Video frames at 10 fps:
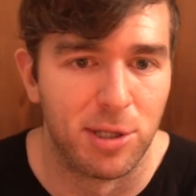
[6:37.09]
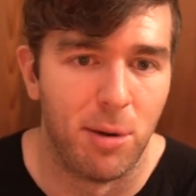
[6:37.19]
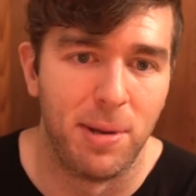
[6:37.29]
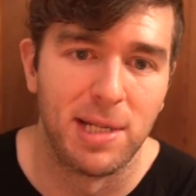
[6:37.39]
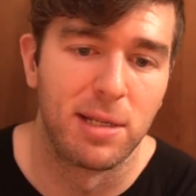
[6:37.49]
So
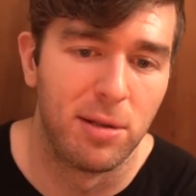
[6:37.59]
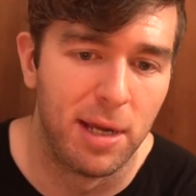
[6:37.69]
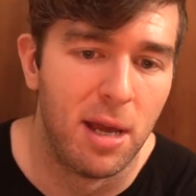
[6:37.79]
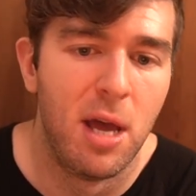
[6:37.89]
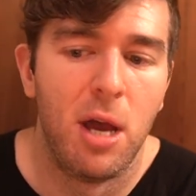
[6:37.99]

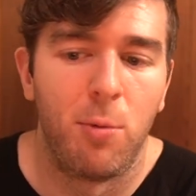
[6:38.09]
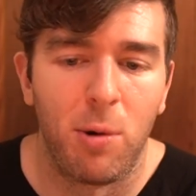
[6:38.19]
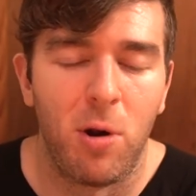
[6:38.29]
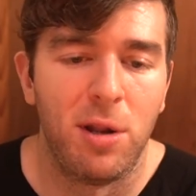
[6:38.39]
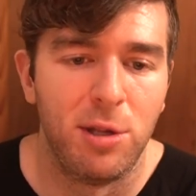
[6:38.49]
basically what I
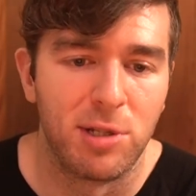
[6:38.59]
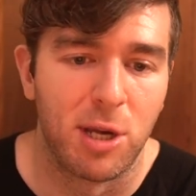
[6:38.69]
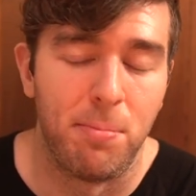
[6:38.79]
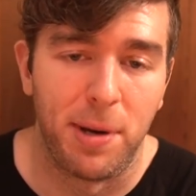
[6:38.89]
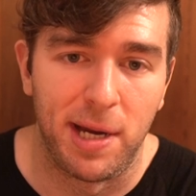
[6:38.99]
want to do is
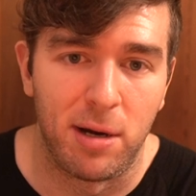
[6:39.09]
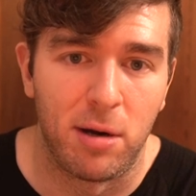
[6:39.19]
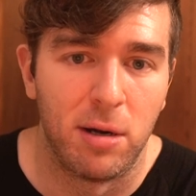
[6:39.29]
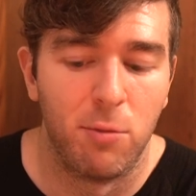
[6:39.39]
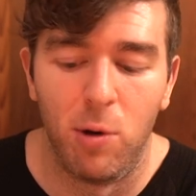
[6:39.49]

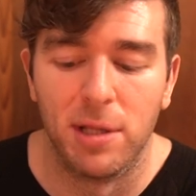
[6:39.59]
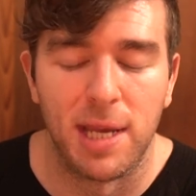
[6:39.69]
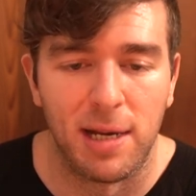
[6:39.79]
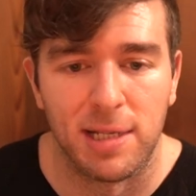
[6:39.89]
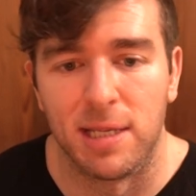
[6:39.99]
compare Will
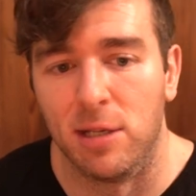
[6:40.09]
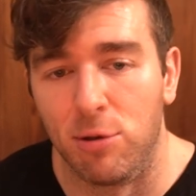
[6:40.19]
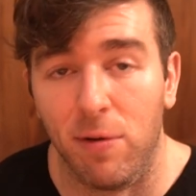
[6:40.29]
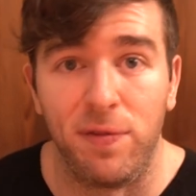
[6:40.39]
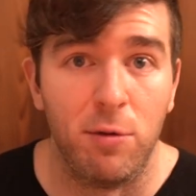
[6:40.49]
Tennyson
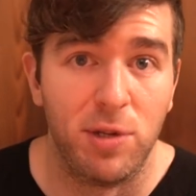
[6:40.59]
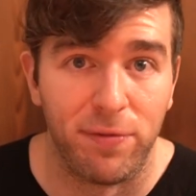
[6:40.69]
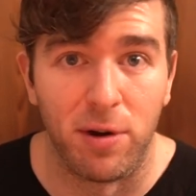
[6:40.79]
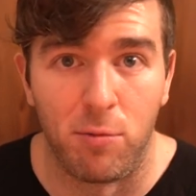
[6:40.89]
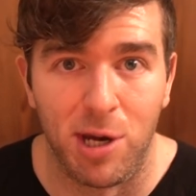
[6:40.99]
to a few
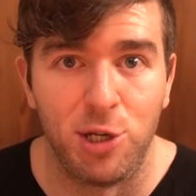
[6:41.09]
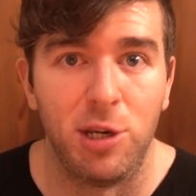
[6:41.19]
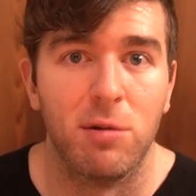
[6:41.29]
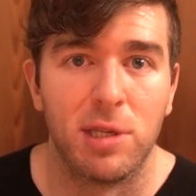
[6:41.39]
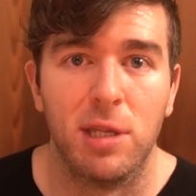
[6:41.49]
different
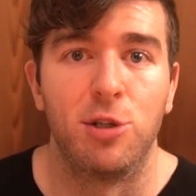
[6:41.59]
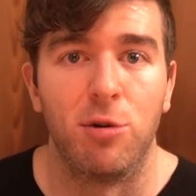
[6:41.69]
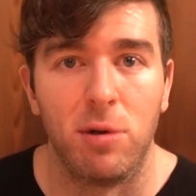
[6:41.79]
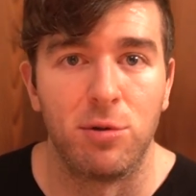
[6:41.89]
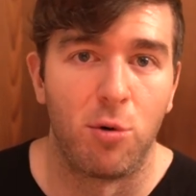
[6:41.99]
ratios and then
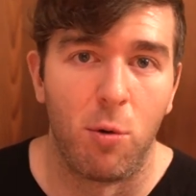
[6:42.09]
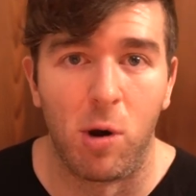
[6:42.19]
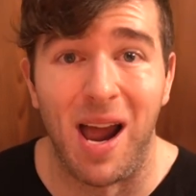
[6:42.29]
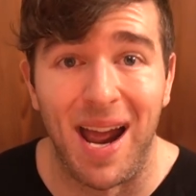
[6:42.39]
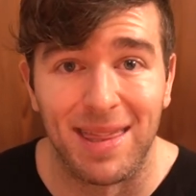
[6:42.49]
show you sort of
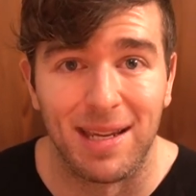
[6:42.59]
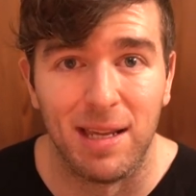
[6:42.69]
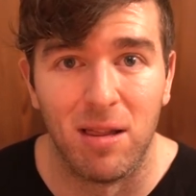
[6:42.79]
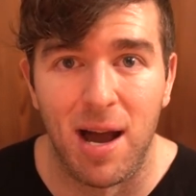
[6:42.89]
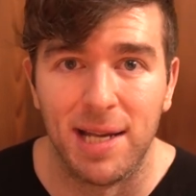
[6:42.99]
where I think he
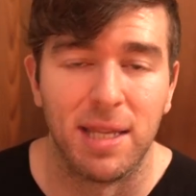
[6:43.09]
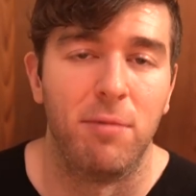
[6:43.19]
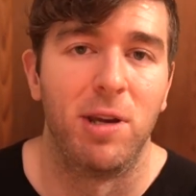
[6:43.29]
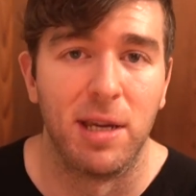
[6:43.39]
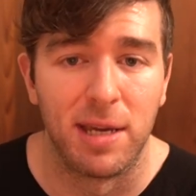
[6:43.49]
lies and
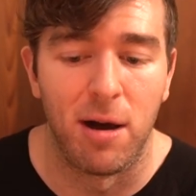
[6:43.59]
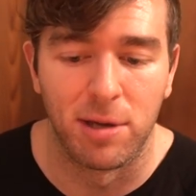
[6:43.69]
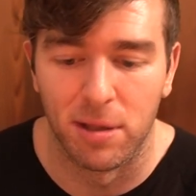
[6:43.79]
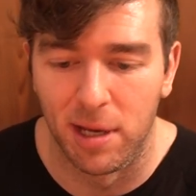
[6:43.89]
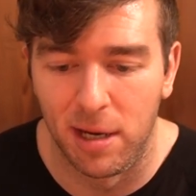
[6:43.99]
then we can
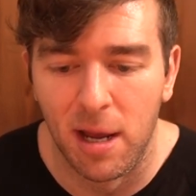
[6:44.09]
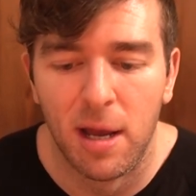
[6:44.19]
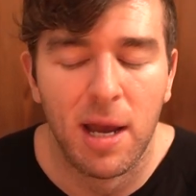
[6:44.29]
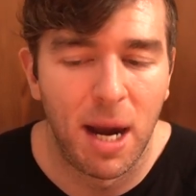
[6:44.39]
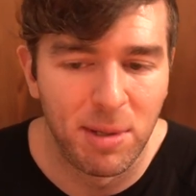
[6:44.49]
calculate
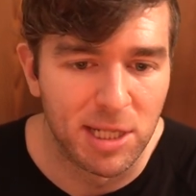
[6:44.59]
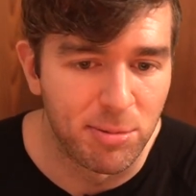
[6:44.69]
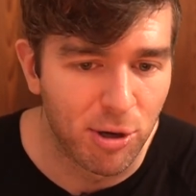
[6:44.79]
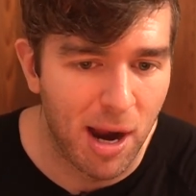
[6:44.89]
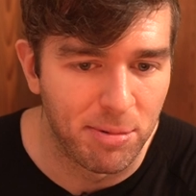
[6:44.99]
how many
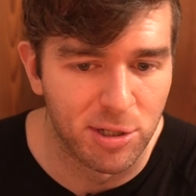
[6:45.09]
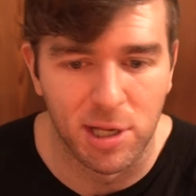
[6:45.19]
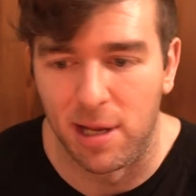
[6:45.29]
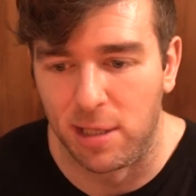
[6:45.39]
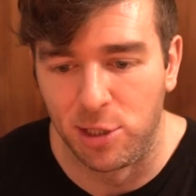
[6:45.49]
subscribers
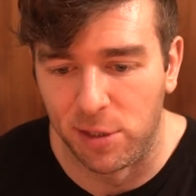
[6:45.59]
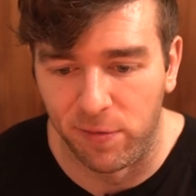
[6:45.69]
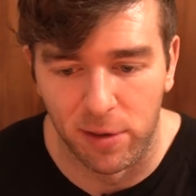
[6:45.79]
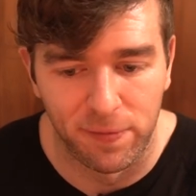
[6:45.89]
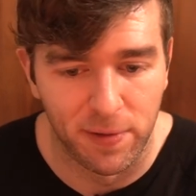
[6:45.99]
he has just
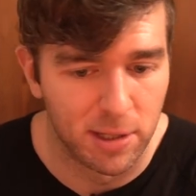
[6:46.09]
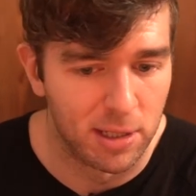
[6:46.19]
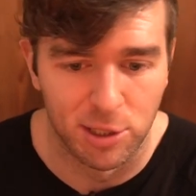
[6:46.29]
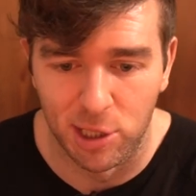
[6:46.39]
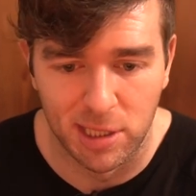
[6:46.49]
for the
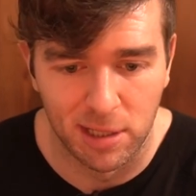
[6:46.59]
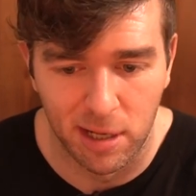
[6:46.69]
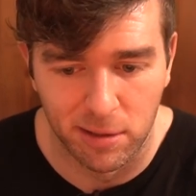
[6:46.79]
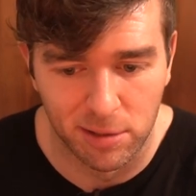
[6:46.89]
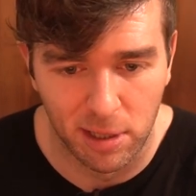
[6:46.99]
fucking shits and
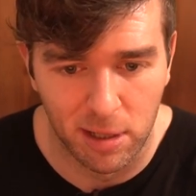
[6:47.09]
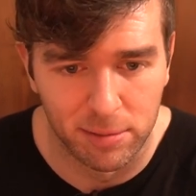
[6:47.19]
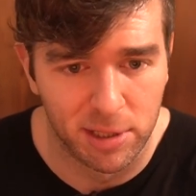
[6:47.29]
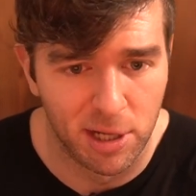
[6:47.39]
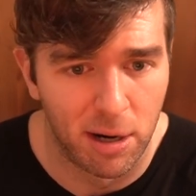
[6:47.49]
giggles, you
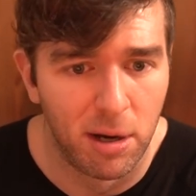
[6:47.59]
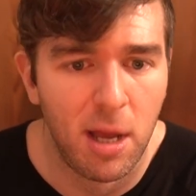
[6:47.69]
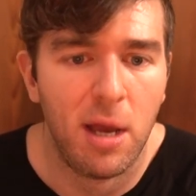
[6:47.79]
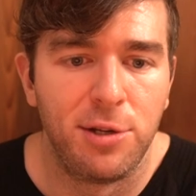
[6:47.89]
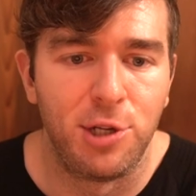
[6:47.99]
know? So
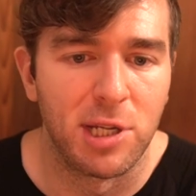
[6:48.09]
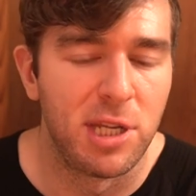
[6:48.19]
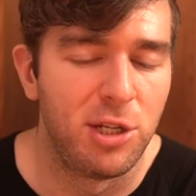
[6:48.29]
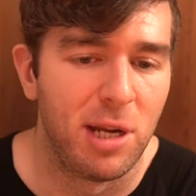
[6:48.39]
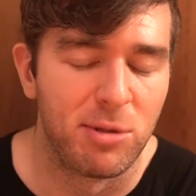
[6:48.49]

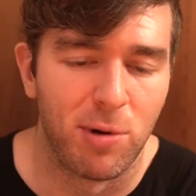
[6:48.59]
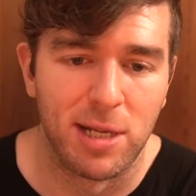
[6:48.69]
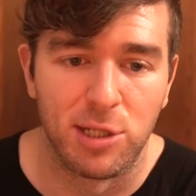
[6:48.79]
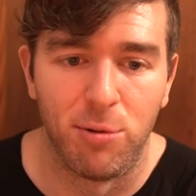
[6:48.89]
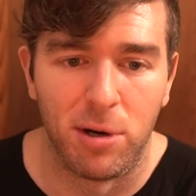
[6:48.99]
Jesse James
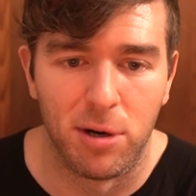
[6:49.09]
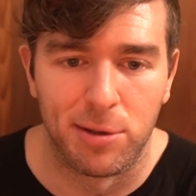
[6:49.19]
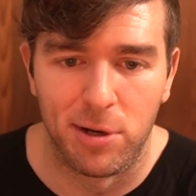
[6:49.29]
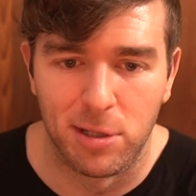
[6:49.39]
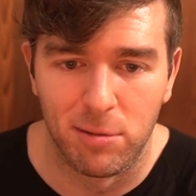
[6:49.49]
West,
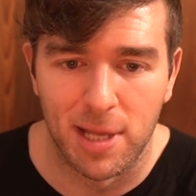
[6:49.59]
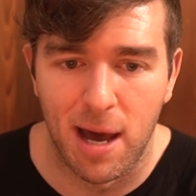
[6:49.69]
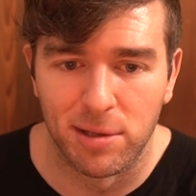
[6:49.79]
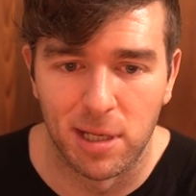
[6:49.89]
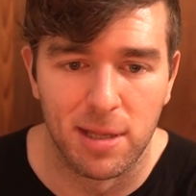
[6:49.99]

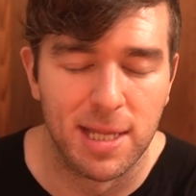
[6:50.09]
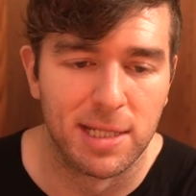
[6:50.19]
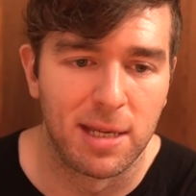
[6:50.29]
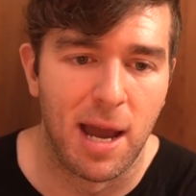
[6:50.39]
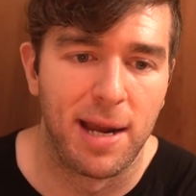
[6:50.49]
232,000.
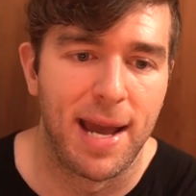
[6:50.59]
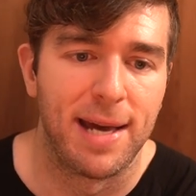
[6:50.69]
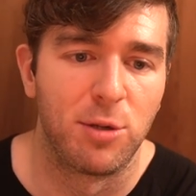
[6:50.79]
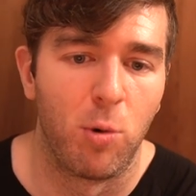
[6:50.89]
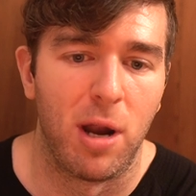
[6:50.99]
This guy
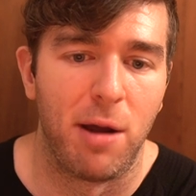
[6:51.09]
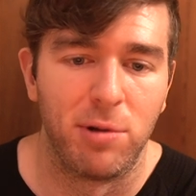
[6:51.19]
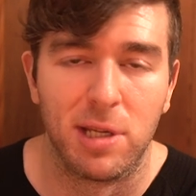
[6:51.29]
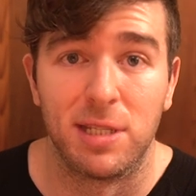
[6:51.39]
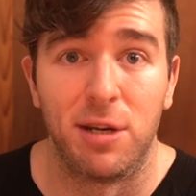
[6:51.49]
has what I
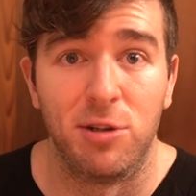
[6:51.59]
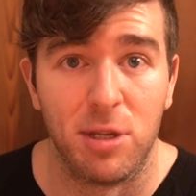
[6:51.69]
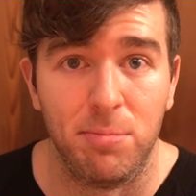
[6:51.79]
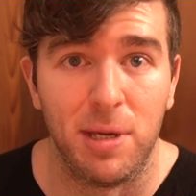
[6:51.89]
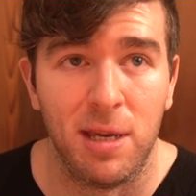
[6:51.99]
would consider
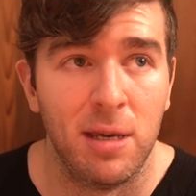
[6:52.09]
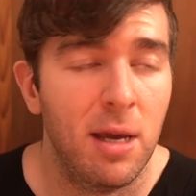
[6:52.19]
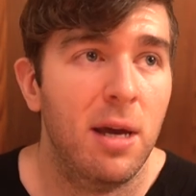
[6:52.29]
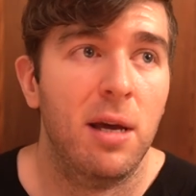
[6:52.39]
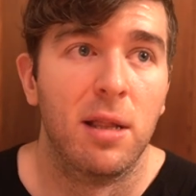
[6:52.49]
to be
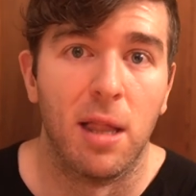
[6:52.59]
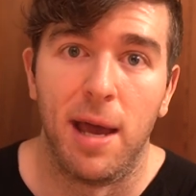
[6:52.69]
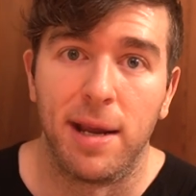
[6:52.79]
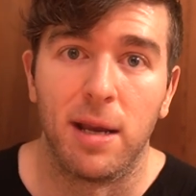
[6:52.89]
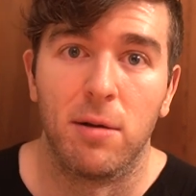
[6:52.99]

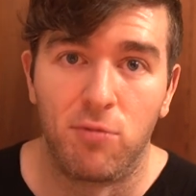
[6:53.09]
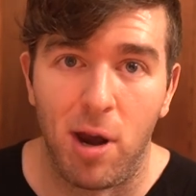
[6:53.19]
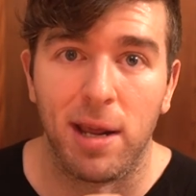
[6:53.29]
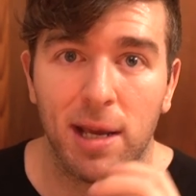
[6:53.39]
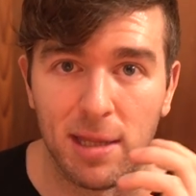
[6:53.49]
like
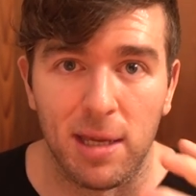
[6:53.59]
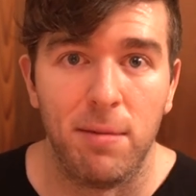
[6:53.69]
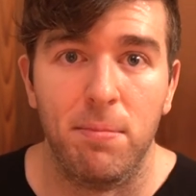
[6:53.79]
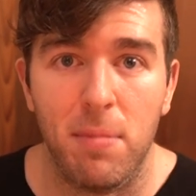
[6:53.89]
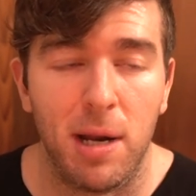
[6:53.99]
right in
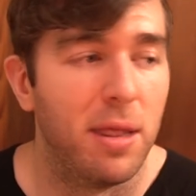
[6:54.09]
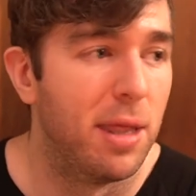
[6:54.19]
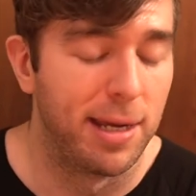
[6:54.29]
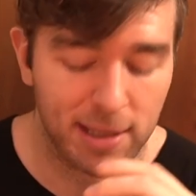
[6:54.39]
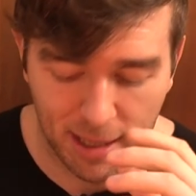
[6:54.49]
the,
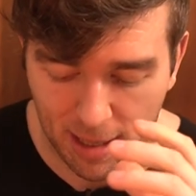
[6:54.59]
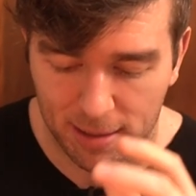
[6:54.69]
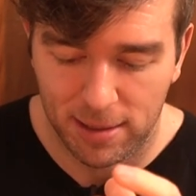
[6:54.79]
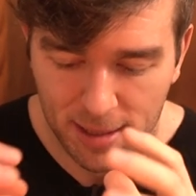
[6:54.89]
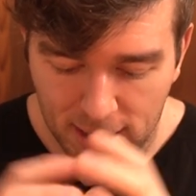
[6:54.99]
like
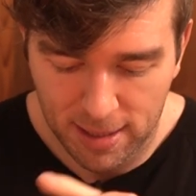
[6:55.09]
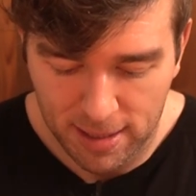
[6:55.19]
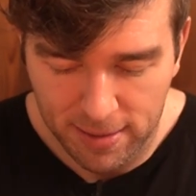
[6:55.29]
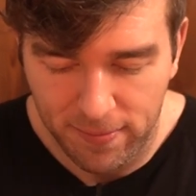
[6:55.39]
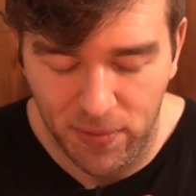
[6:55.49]
the,
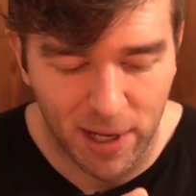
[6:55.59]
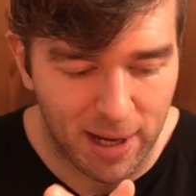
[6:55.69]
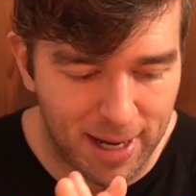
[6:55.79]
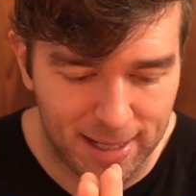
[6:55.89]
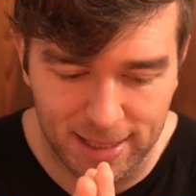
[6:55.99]

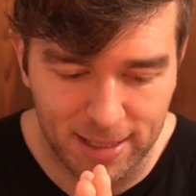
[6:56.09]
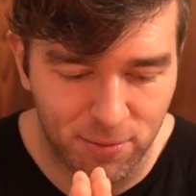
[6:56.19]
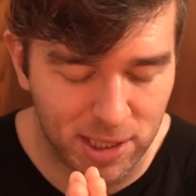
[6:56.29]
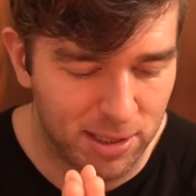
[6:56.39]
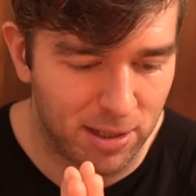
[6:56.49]
the
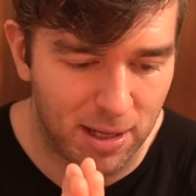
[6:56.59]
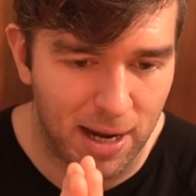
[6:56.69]
what's it called?